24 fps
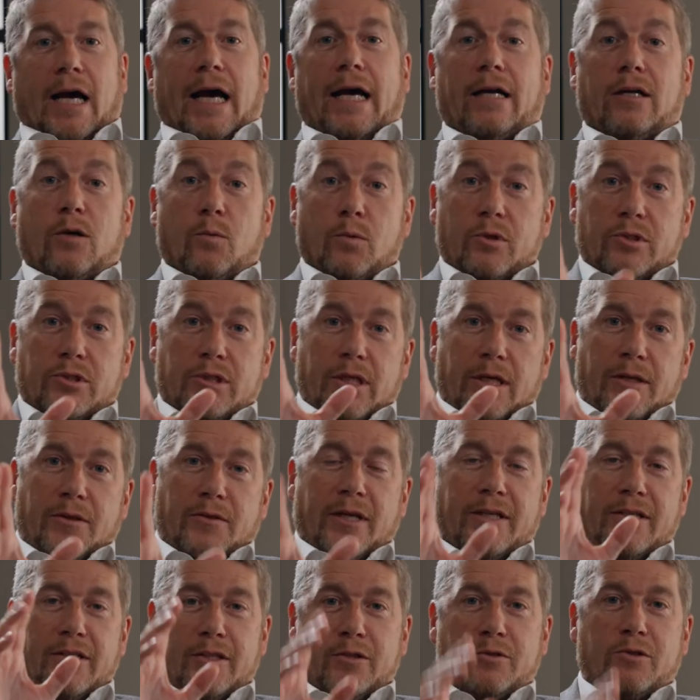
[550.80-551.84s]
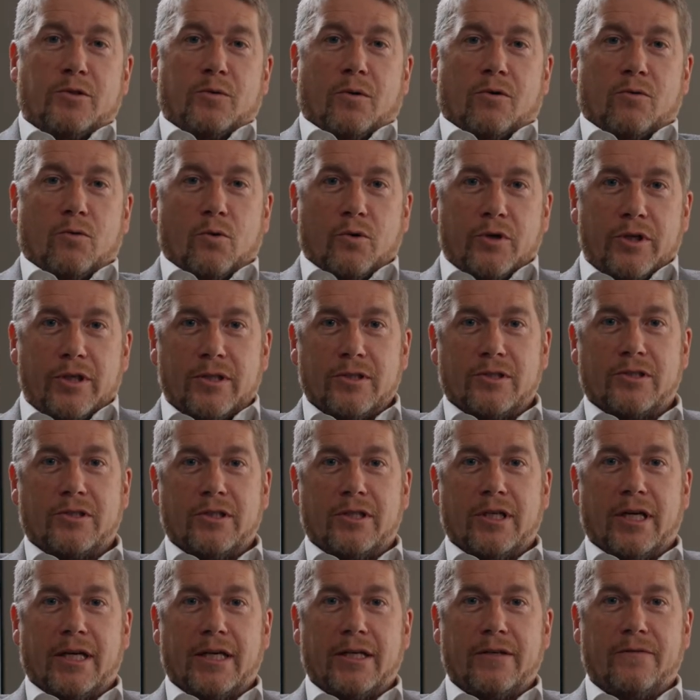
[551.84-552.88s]
And I want to say thank you to our audience
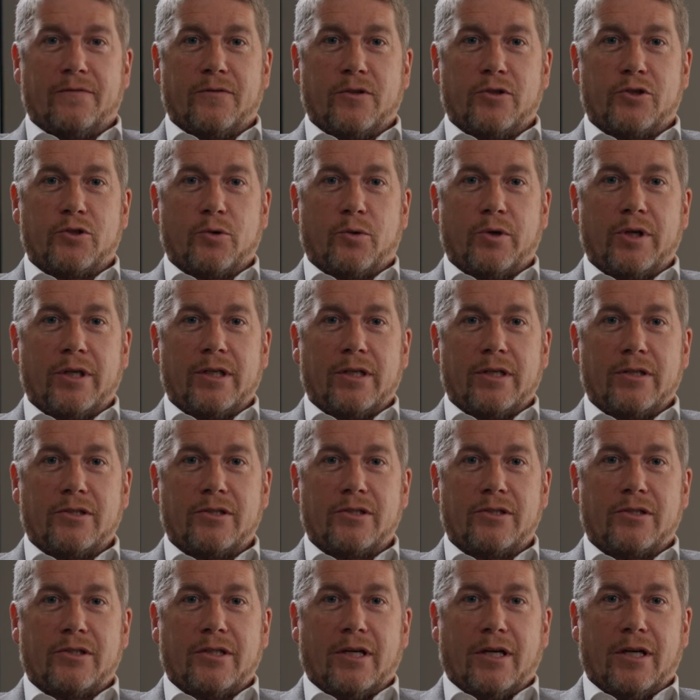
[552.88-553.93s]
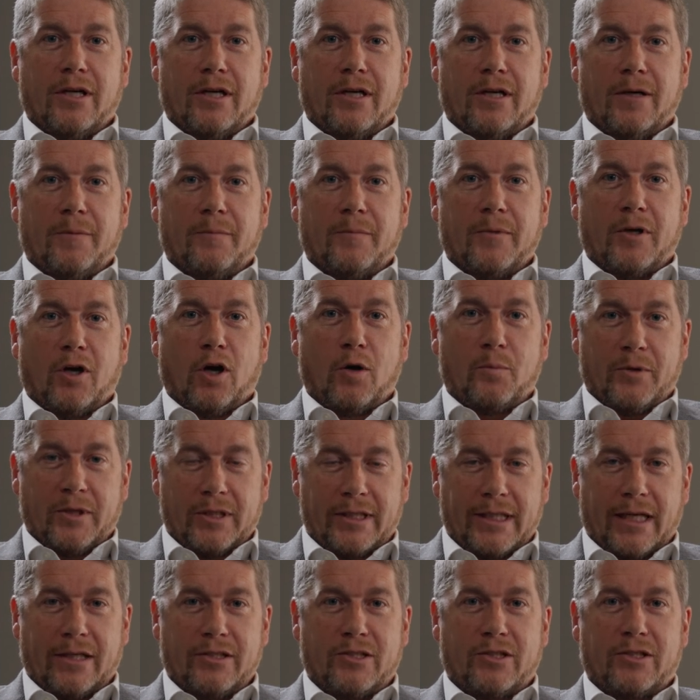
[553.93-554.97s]
today for joining us. Um,
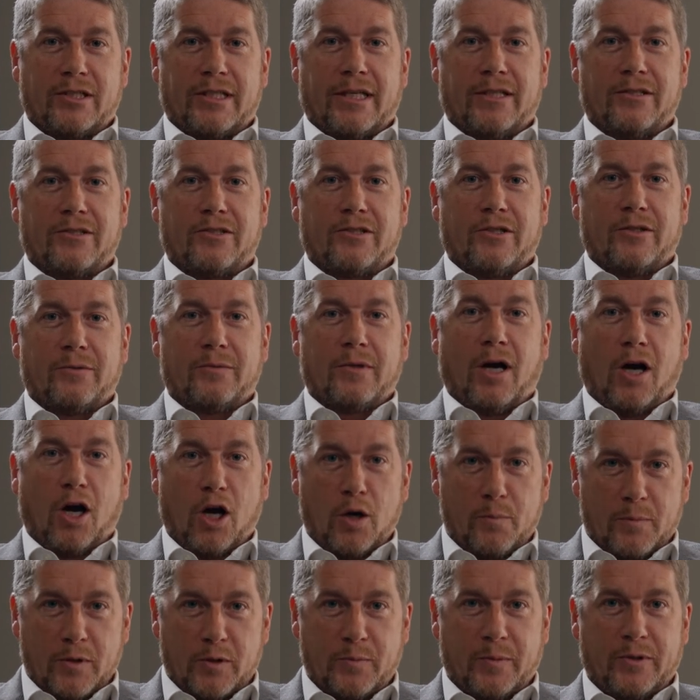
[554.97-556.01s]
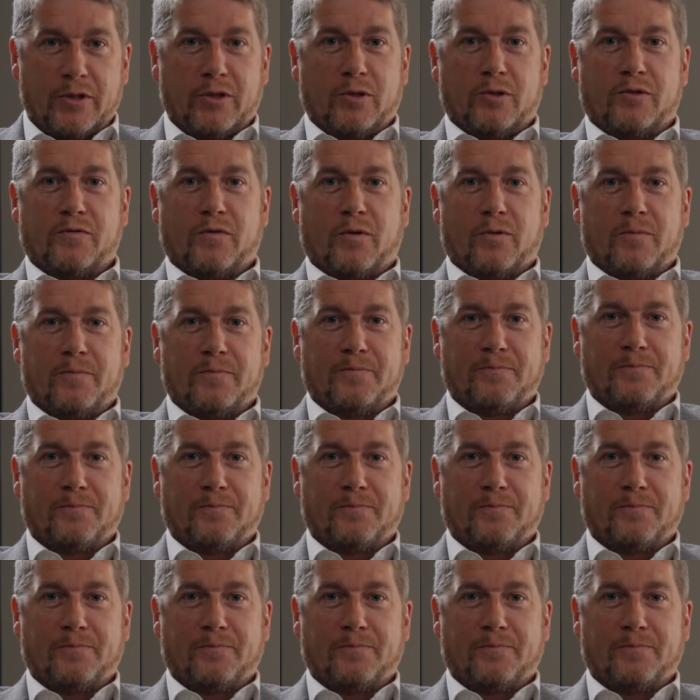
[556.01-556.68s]
hopefully catch us again soon. I hope it's been useful.